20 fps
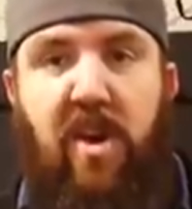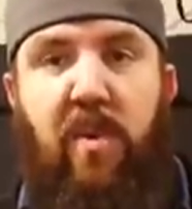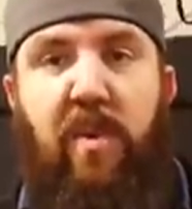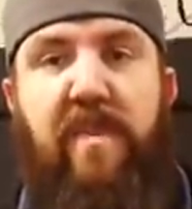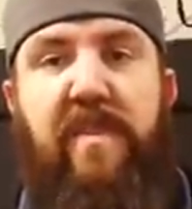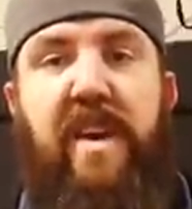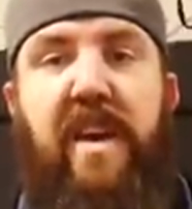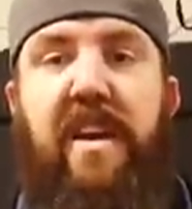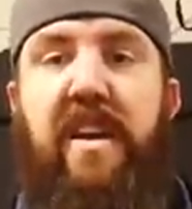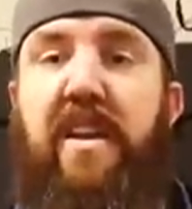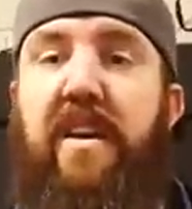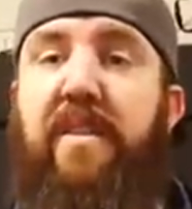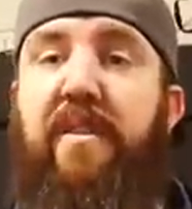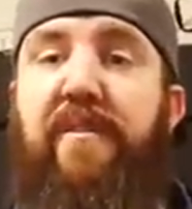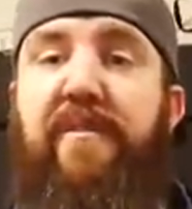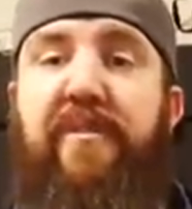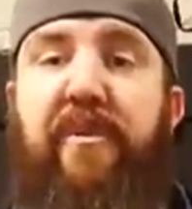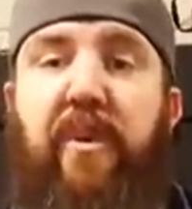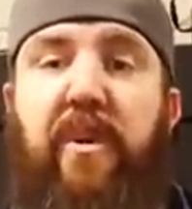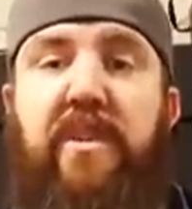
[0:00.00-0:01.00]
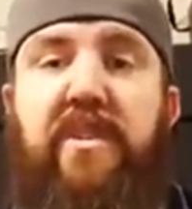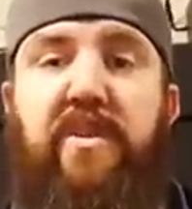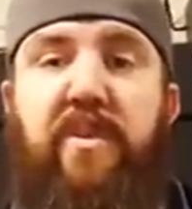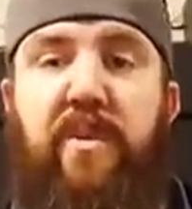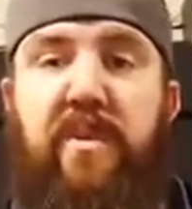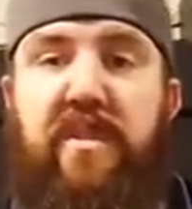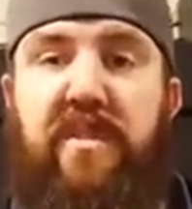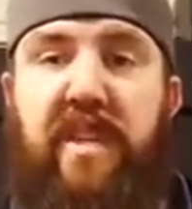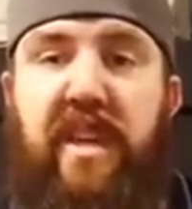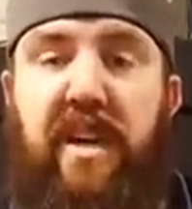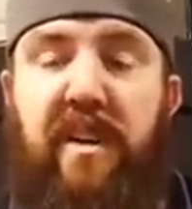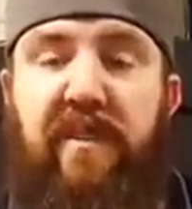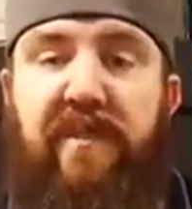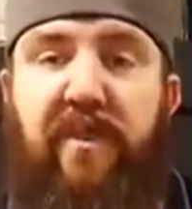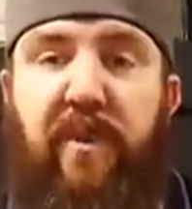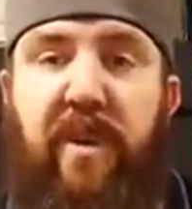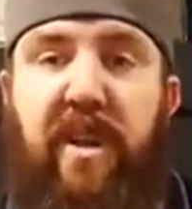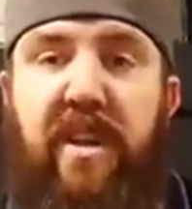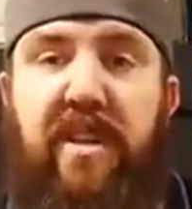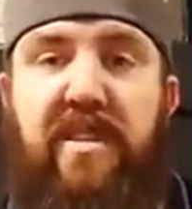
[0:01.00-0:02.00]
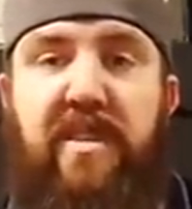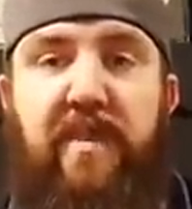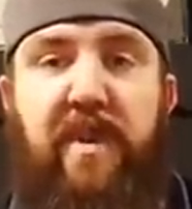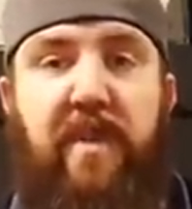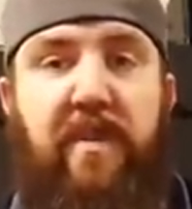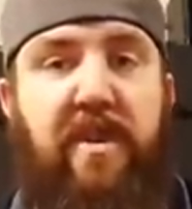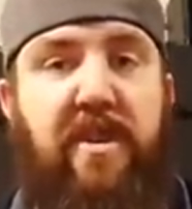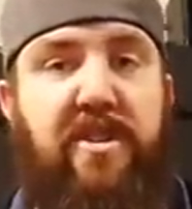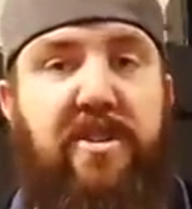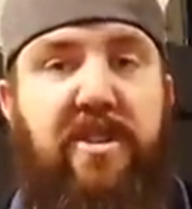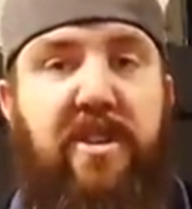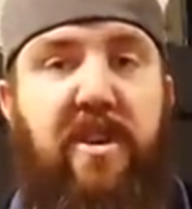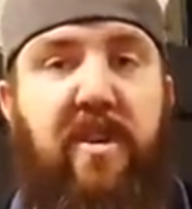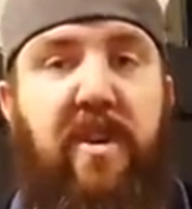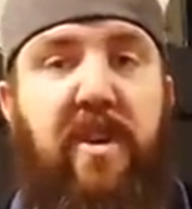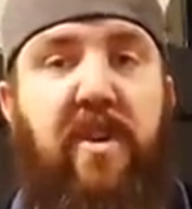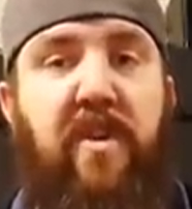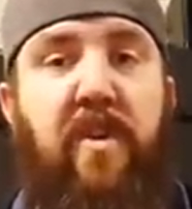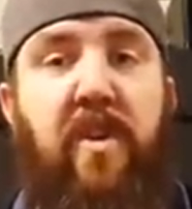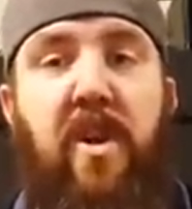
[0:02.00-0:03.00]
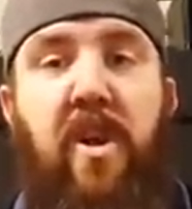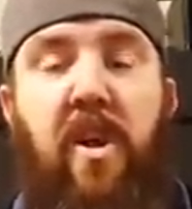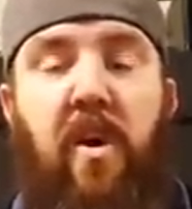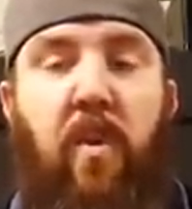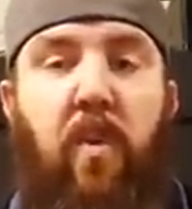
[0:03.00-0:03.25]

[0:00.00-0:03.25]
we've got another four tools here for you to be able to show you